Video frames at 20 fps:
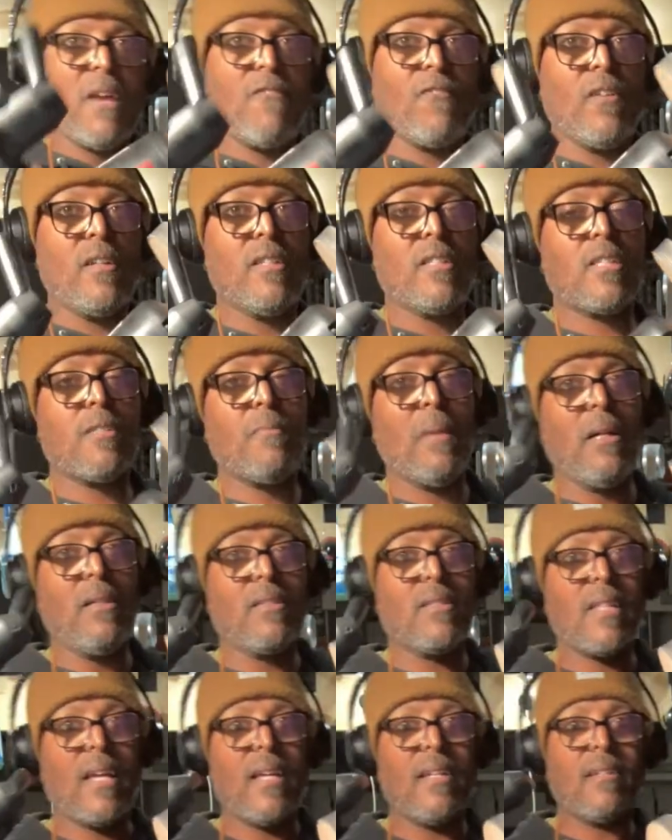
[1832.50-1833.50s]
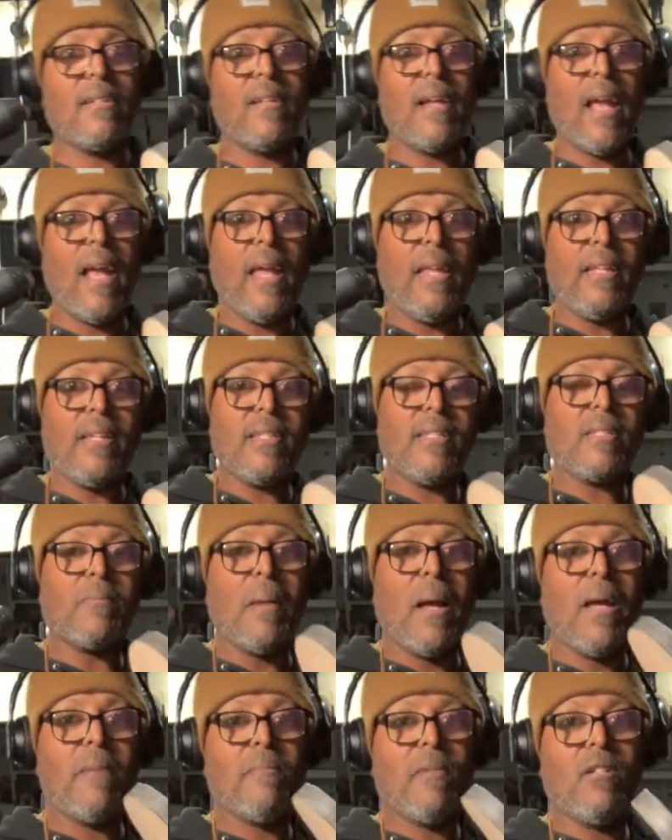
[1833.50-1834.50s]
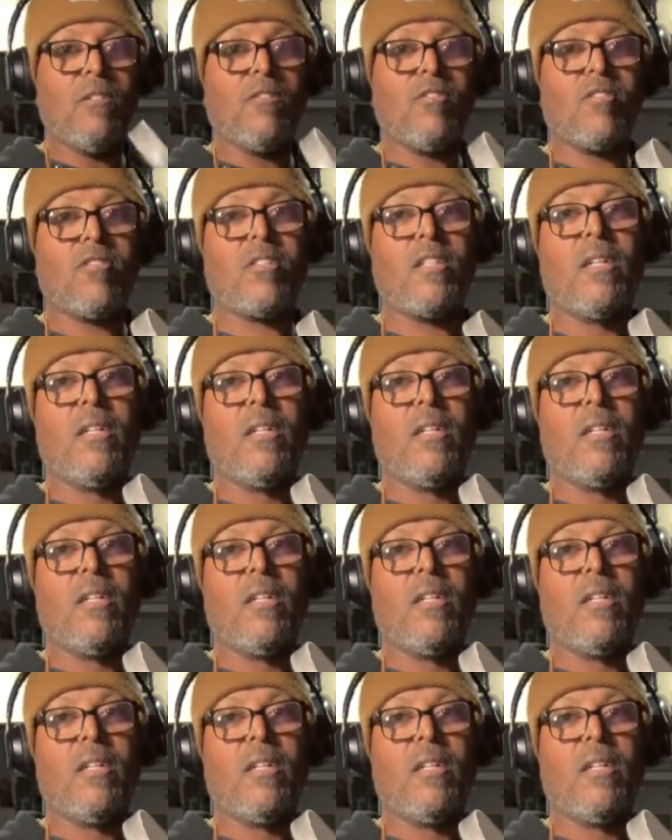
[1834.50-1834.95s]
first belt sander, and it is my most